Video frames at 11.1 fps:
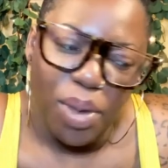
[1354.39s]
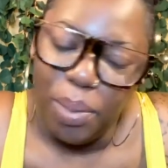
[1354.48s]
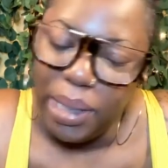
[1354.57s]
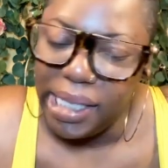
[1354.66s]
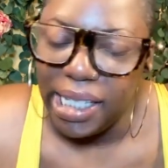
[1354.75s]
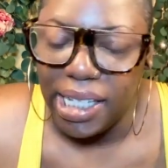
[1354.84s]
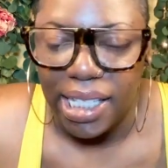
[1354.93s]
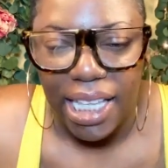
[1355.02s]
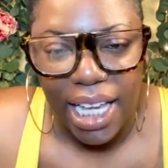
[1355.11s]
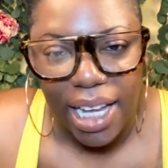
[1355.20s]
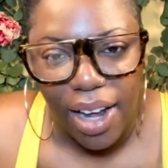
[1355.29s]
still
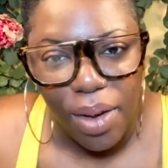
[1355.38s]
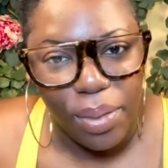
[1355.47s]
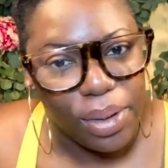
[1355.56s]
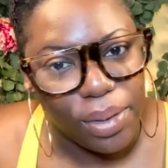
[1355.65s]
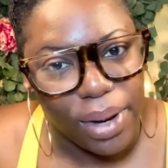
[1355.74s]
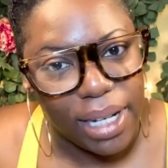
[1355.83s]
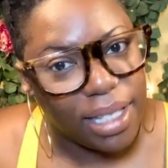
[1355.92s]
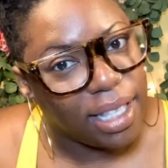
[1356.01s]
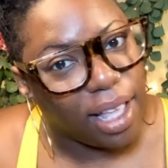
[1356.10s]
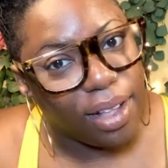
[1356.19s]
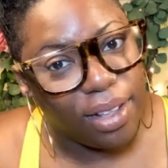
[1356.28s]
take it all with a grain of
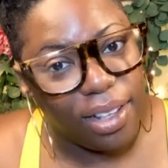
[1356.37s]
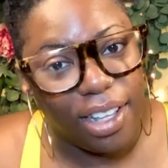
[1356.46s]
salt,